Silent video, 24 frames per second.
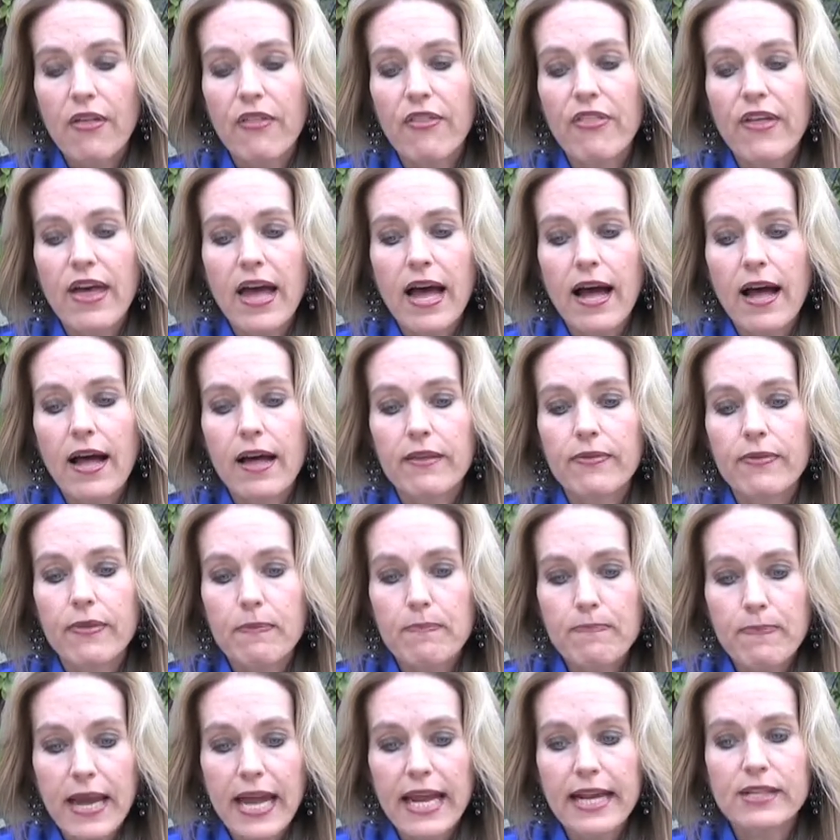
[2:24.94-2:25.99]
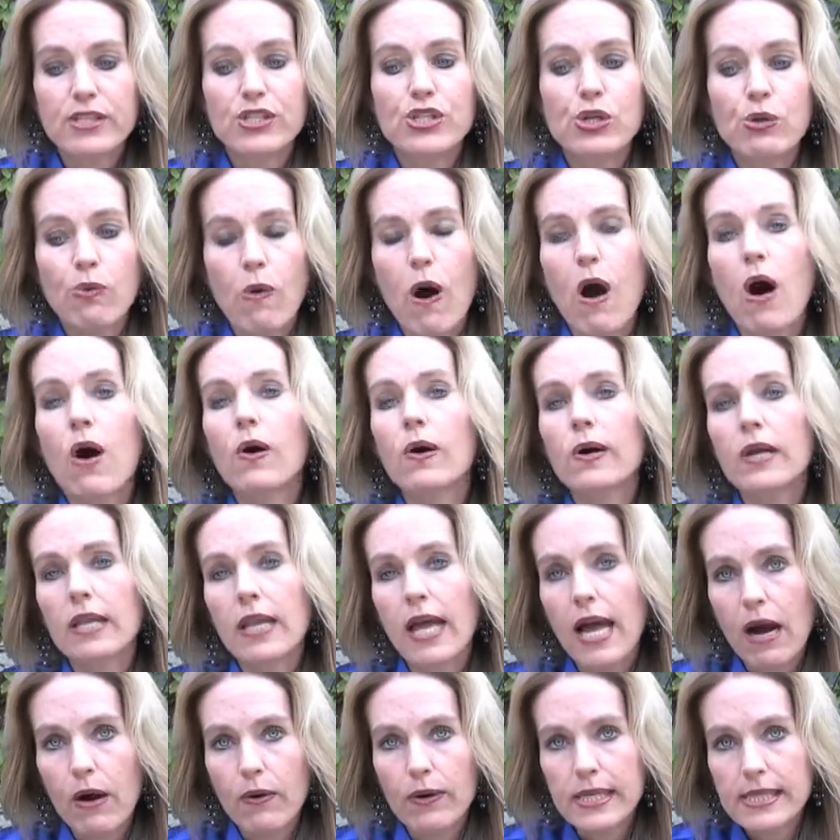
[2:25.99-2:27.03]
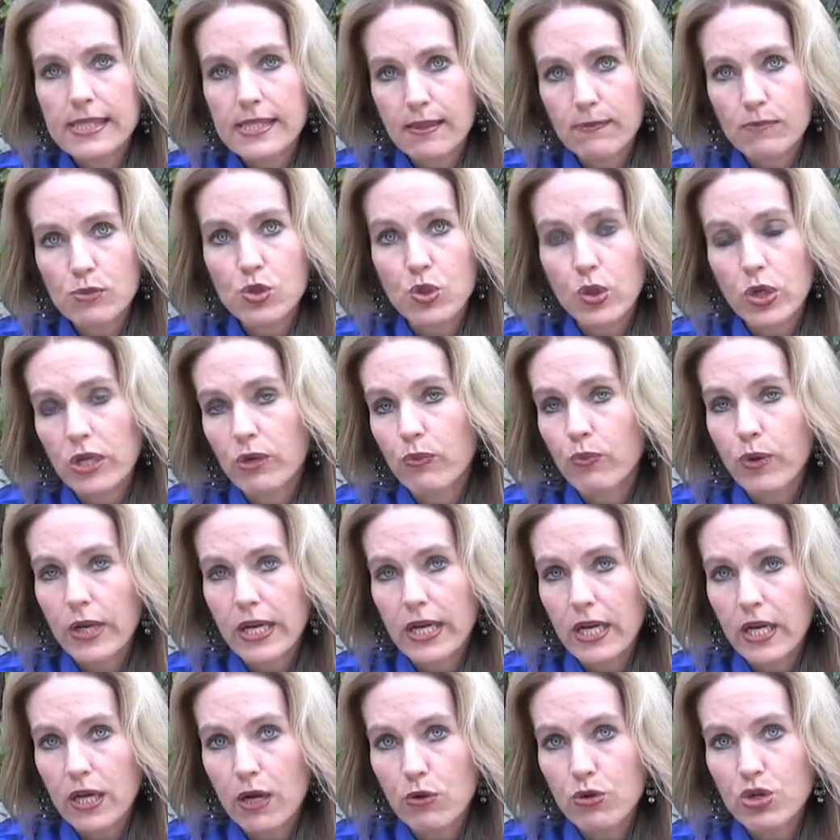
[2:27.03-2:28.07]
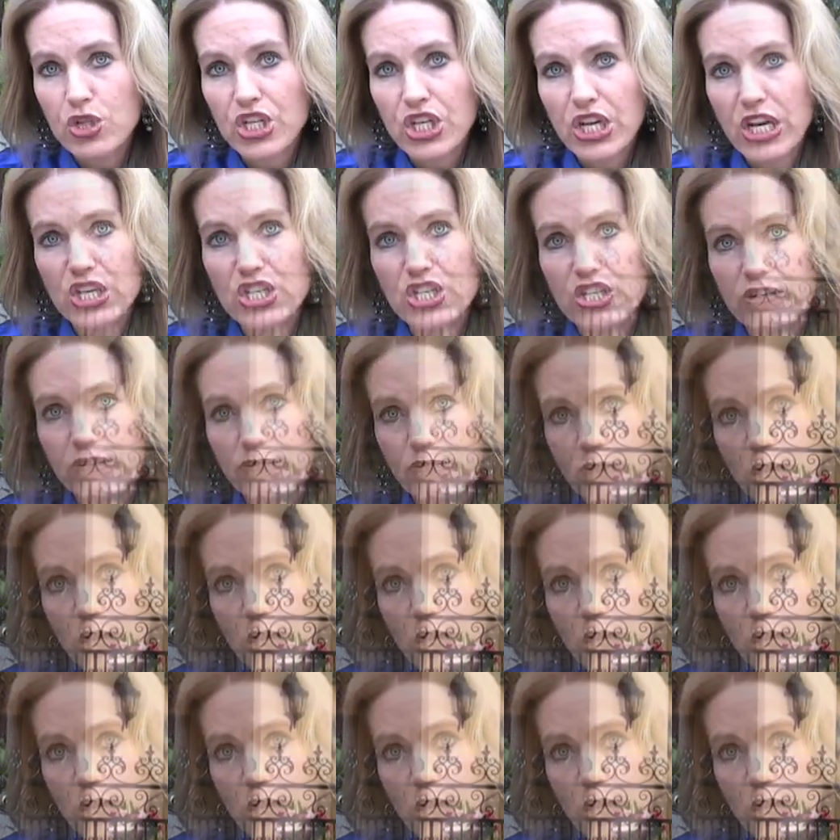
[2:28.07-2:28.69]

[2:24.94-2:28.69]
that the banks who are allowing some sort of renegotiation of